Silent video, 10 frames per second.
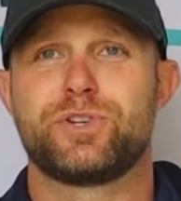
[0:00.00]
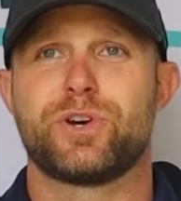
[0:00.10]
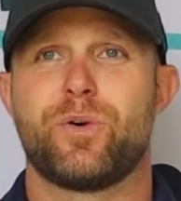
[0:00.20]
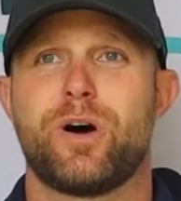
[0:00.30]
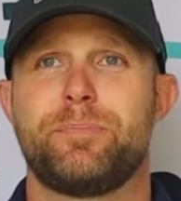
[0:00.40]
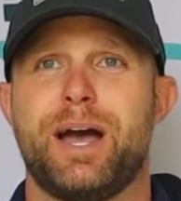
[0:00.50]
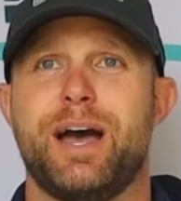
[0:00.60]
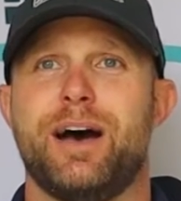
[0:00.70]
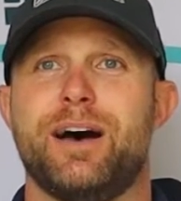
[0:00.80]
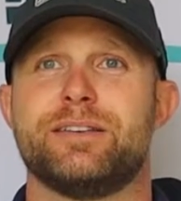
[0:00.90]
show up
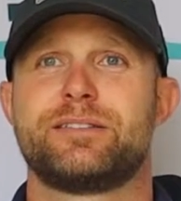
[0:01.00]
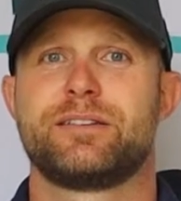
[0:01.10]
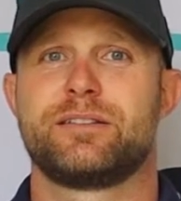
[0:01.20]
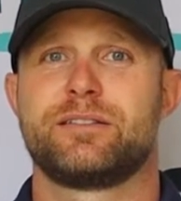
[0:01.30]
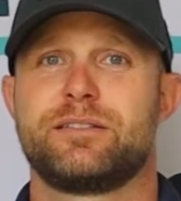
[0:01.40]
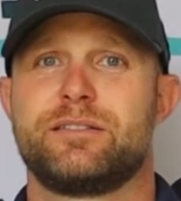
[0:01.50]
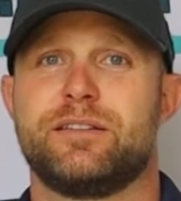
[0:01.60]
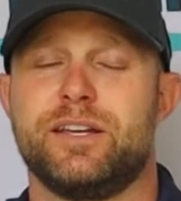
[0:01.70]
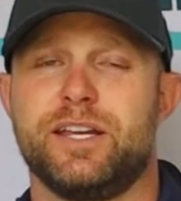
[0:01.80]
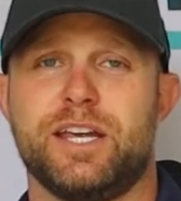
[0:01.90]
as
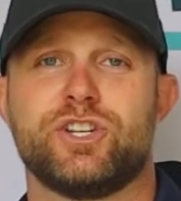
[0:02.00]
the